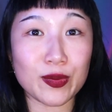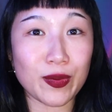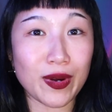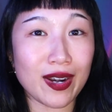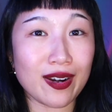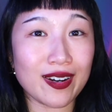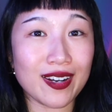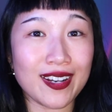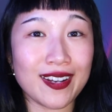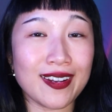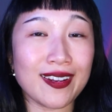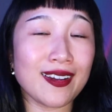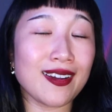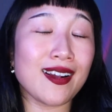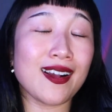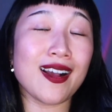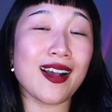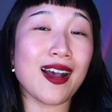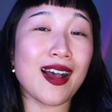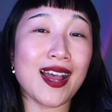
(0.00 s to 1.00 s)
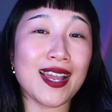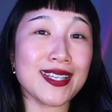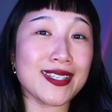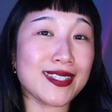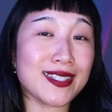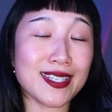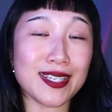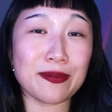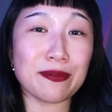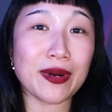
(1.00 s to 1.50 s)
wearing, I
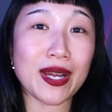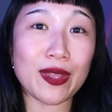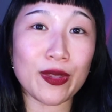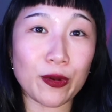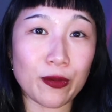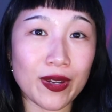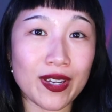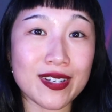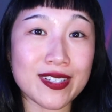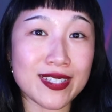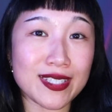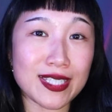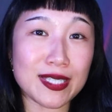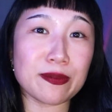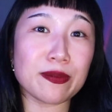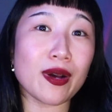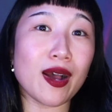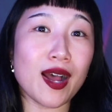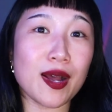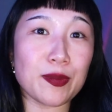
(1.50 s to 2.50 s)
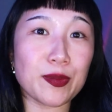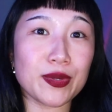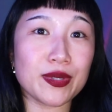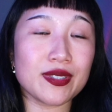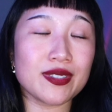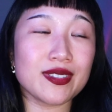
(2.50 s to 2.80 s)
did, by the way, on Depop,